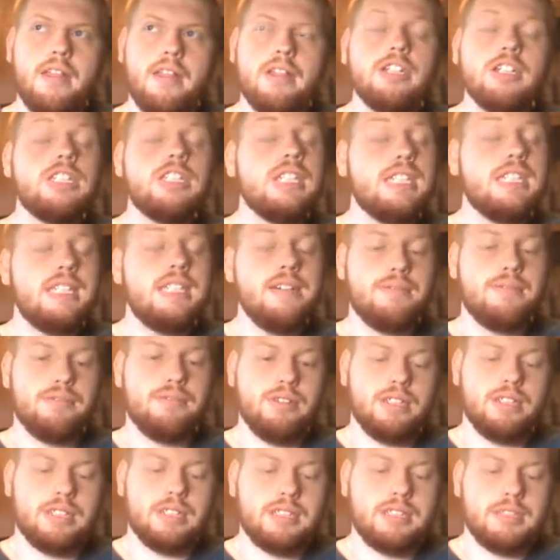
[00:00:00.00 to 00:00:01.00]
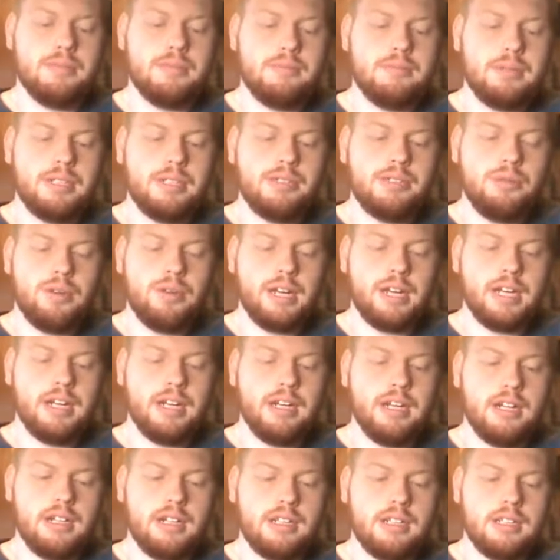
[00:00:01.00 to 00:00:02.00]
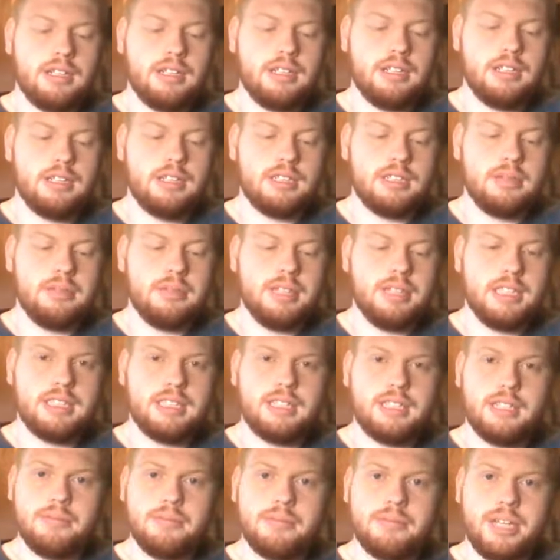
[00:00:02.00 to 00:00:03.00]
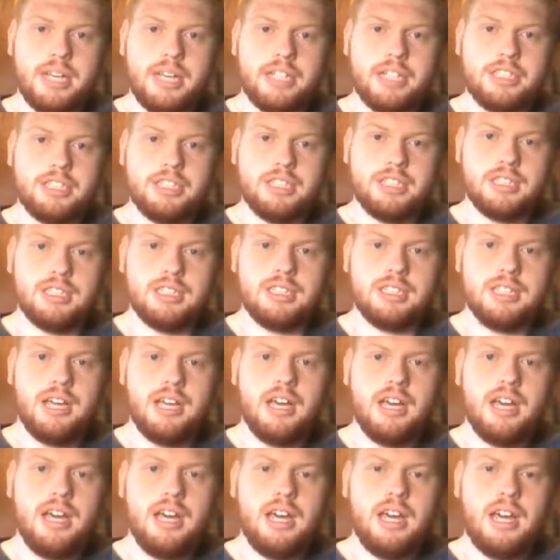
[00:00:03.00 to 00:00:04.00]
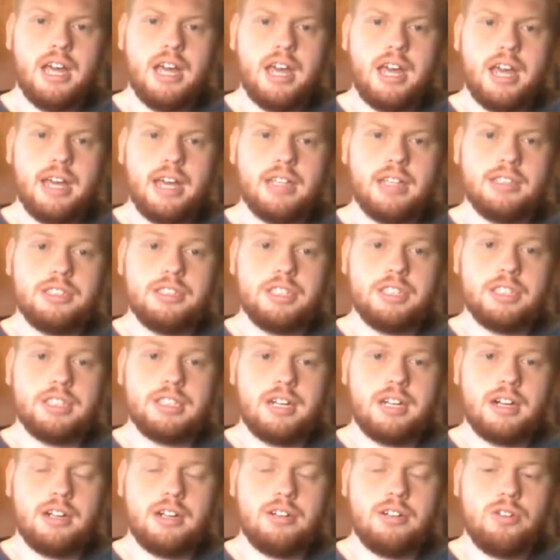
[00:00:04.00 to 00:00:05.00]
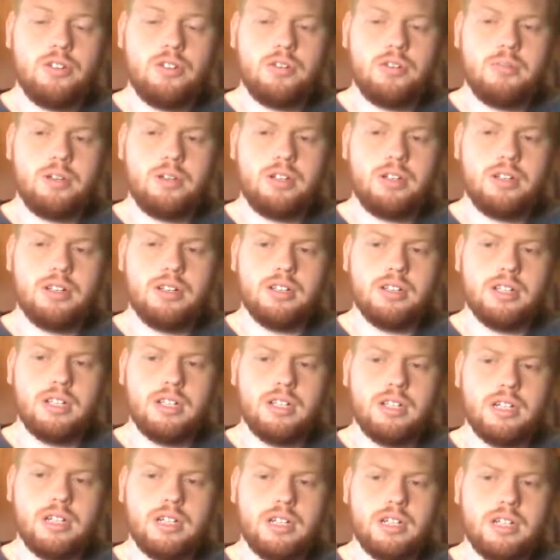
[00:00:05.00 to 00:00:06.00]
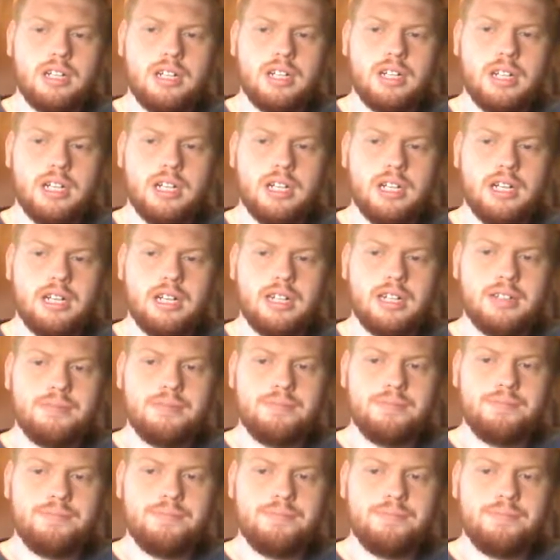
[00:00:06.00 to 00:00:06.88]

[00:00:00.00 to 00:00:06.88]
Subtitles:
There's a difference between some of these temptations and just our normal, I